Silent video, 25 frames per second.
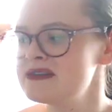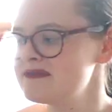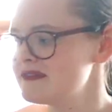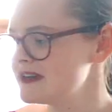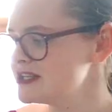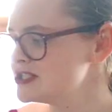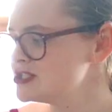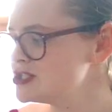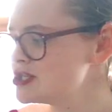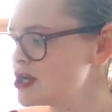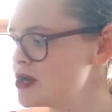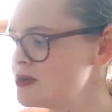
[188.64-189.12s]
if
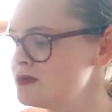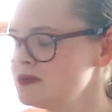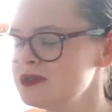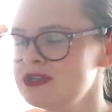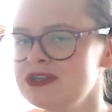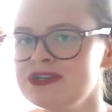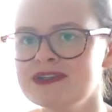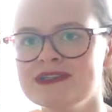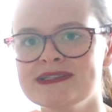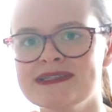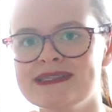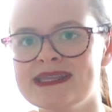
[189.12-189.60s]
I don't
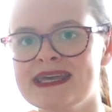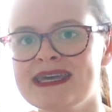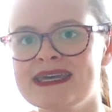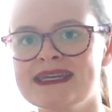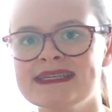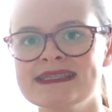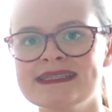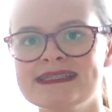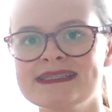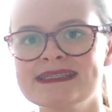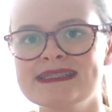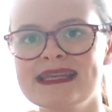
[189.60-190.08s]
use
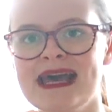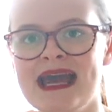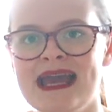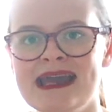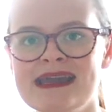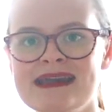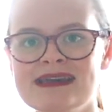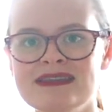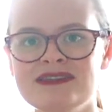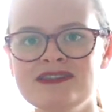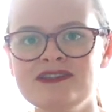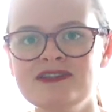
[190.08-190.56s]
this, I
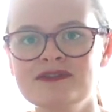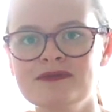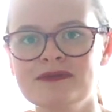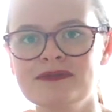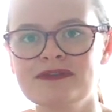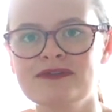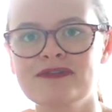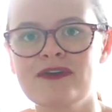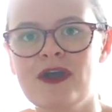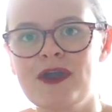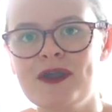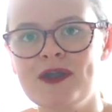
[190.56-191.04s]
end up
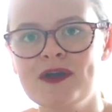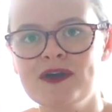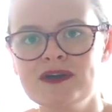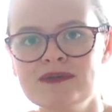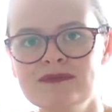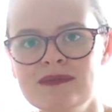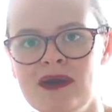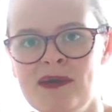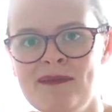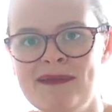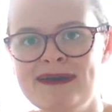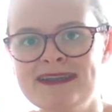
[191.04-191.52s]
throwing
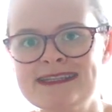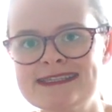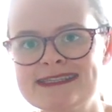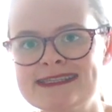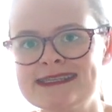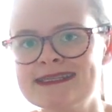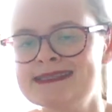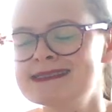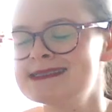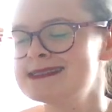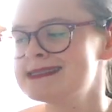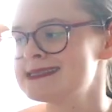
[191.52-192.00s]
up my
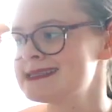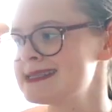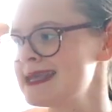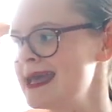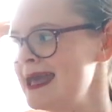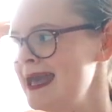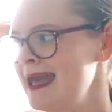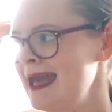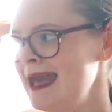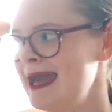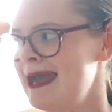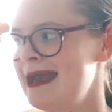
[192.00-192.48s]
medicines,
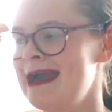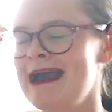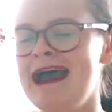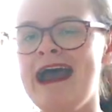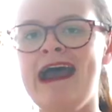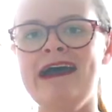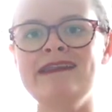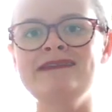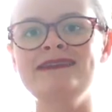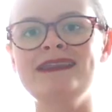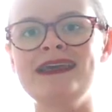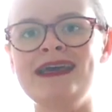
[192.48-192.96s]

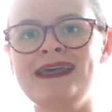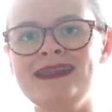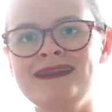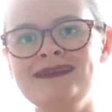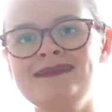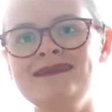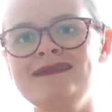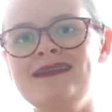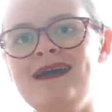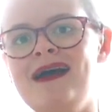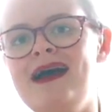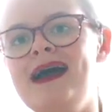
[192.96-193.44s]
and
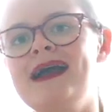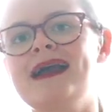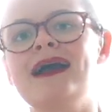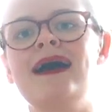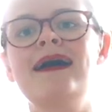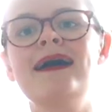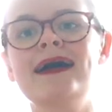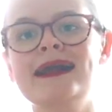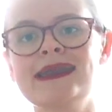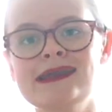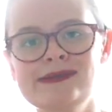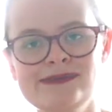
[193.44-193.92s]
then I
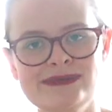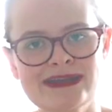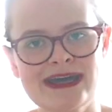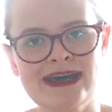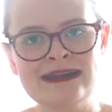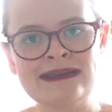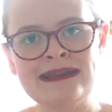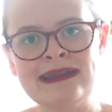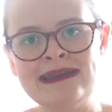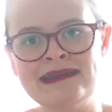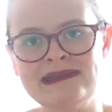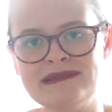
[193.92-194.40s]
can't keep
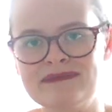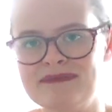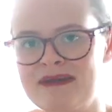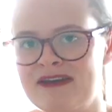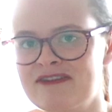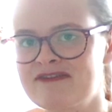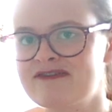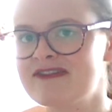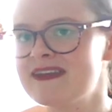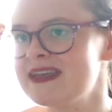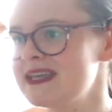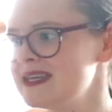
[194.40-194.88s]
down any of
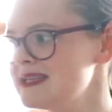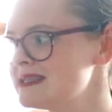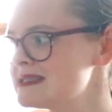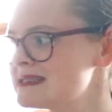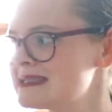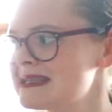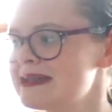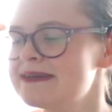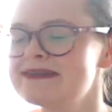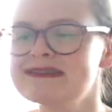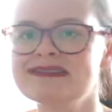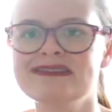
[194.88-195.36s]
my feed,
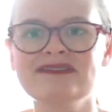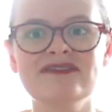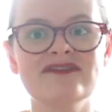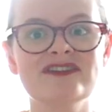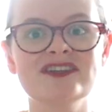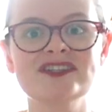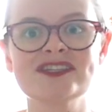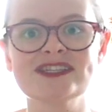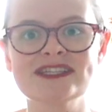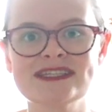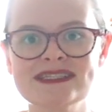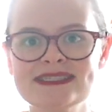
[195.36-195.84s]
so it's a
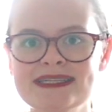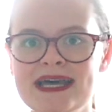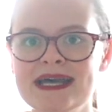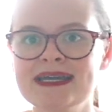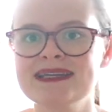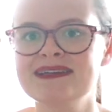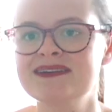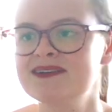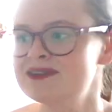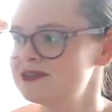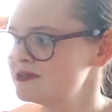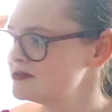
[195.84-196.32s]
vicious
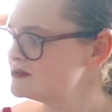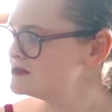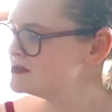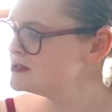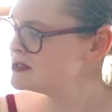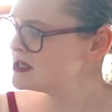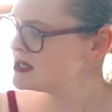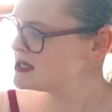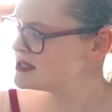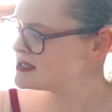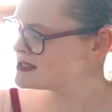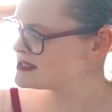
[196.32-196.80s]
cycle.
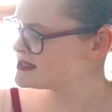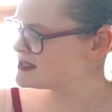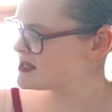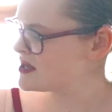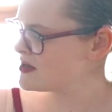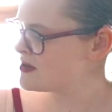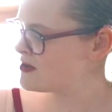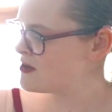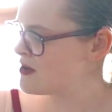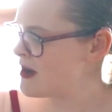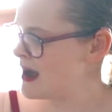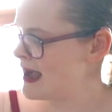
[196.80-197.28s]

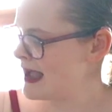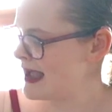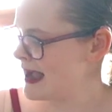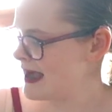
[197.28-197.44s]
So I